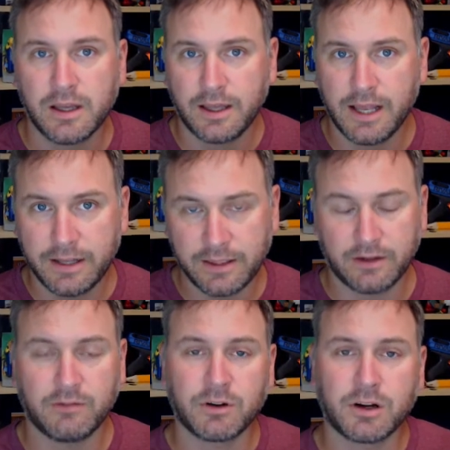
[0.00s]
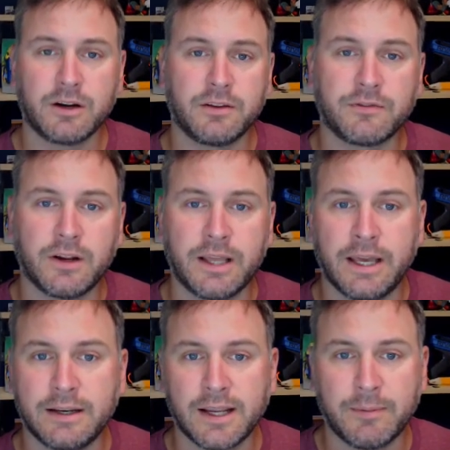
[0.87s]
anything regarding the front
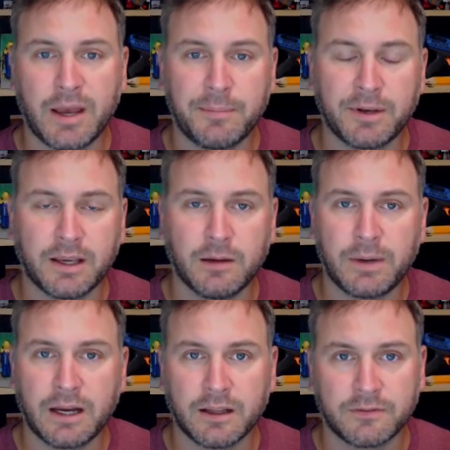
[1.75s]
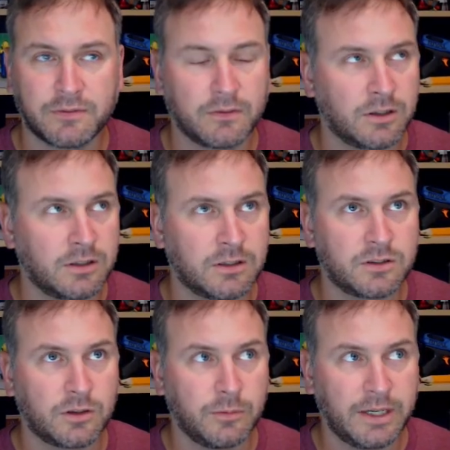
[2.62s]
end, I'm happy to help out. I've learned
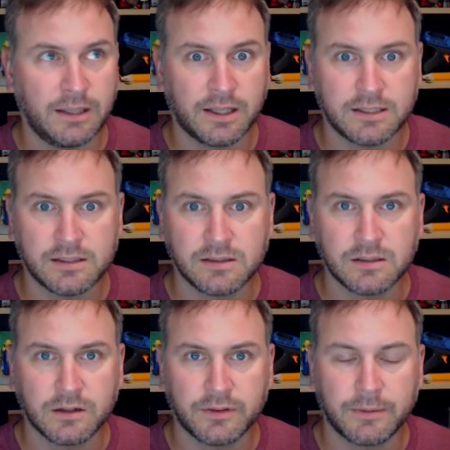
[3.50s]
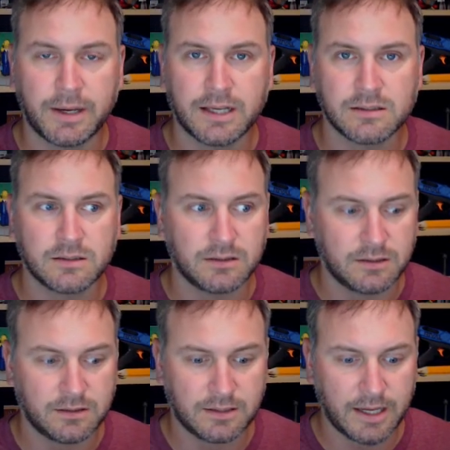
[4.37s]
so many lessons over the past
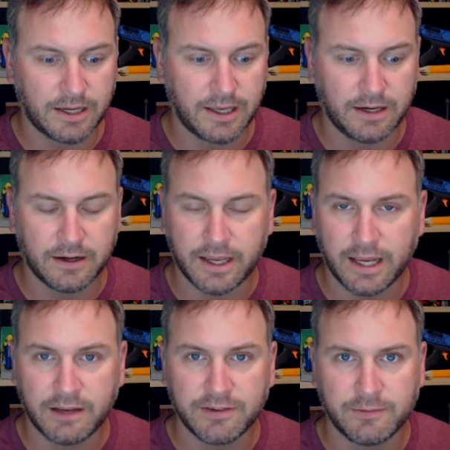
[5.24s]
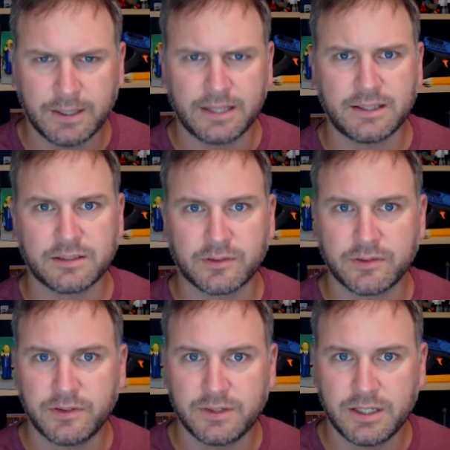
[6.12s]
decade and a half. I've been at this for
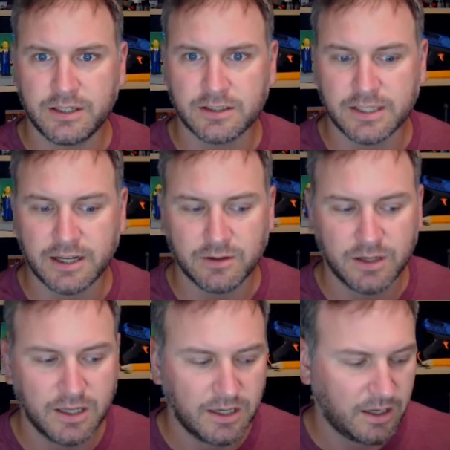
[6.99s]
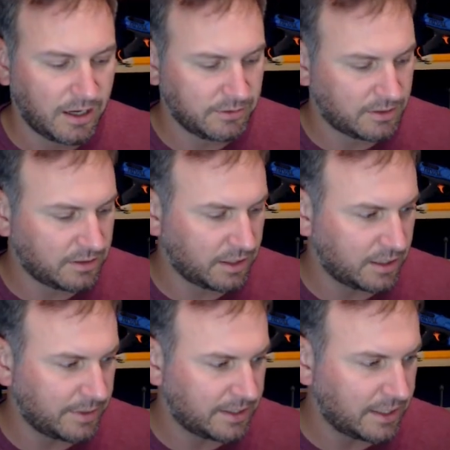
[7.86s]
15 years now. I was just thinking
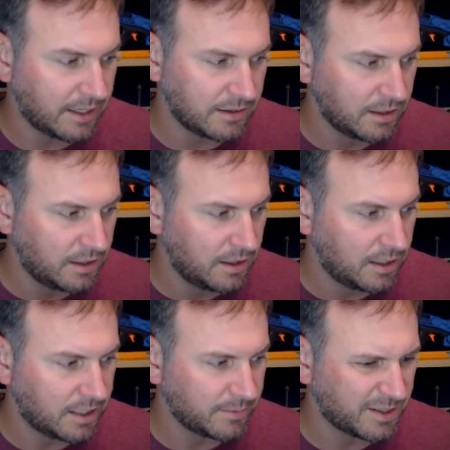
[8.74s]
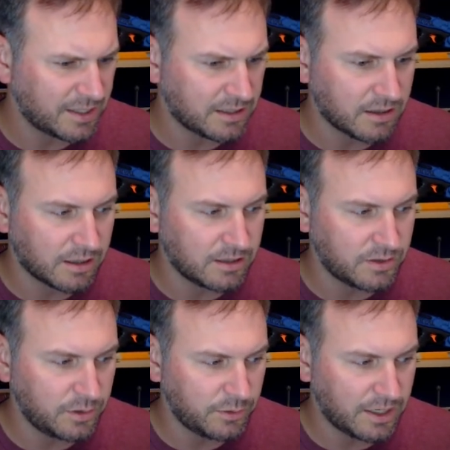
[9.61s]
about that because I started in
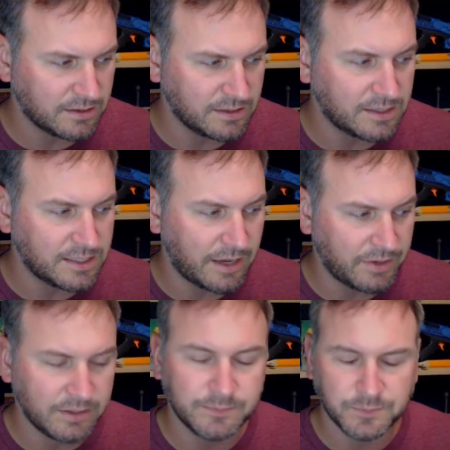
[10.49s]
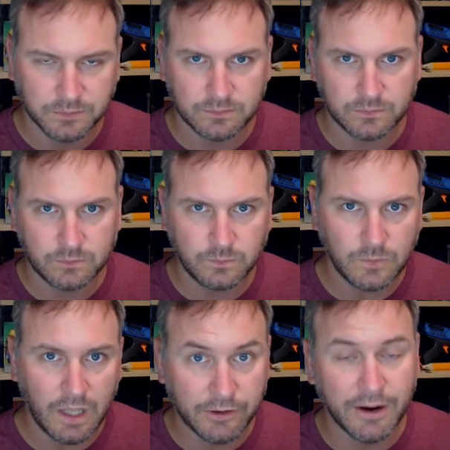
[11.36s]
2007.
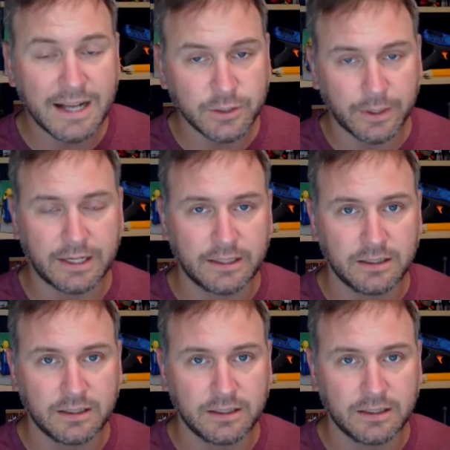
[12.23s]
I graduated